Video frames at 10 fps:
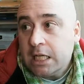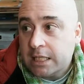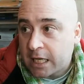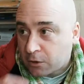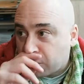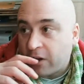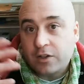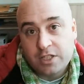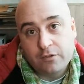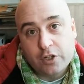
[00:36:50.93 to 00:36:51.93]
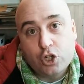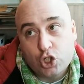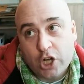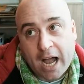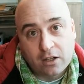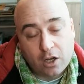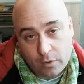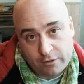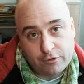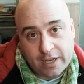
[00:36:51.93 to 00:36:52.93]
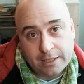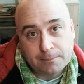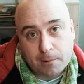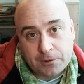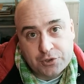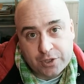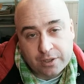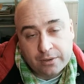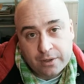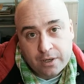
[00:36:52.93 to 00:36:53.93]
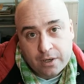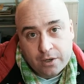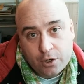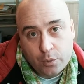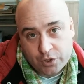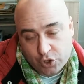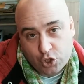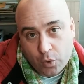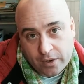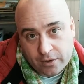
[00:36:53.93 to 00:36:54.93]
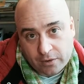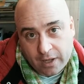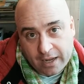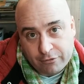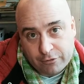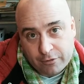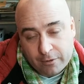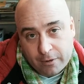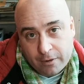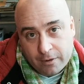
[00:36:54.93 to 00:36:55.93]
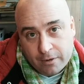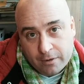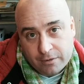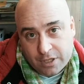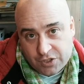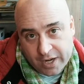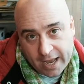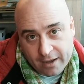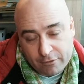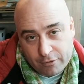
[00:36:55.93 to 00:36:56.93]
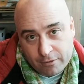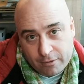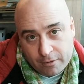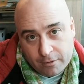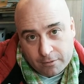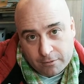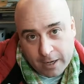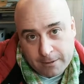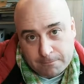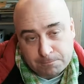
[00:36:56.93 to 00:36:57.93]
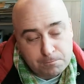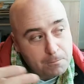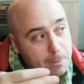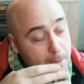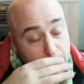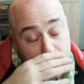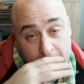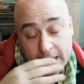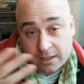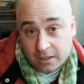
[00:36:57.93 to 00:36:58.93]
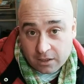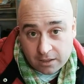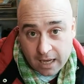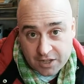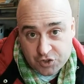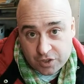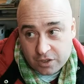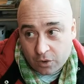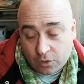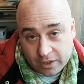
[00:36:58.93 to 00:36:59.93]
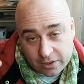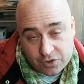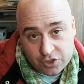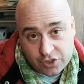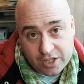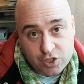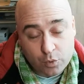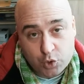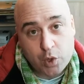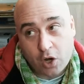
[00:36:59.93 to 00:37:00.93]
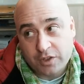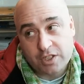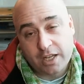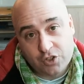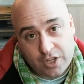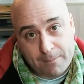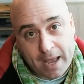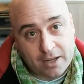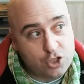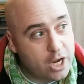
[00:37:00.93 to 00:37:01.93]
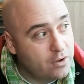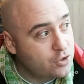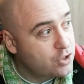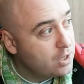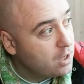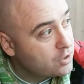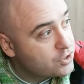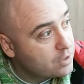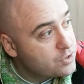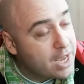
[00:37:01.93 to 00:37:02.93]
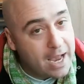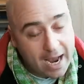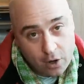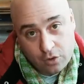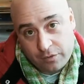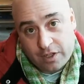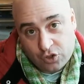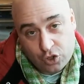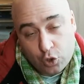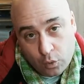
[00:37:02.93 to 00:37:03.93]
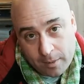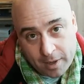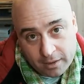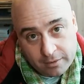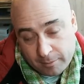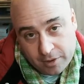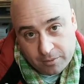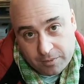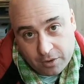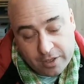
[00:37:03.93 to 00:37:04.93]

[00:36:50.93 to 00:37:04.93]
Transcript: that a relatively shallow and vain person who is enjoying their life doesn't have, right? And like guys, you know, like there's the sense in which we all have to take a step back and challenge ourselves. Out of these two women, I mean, they're they're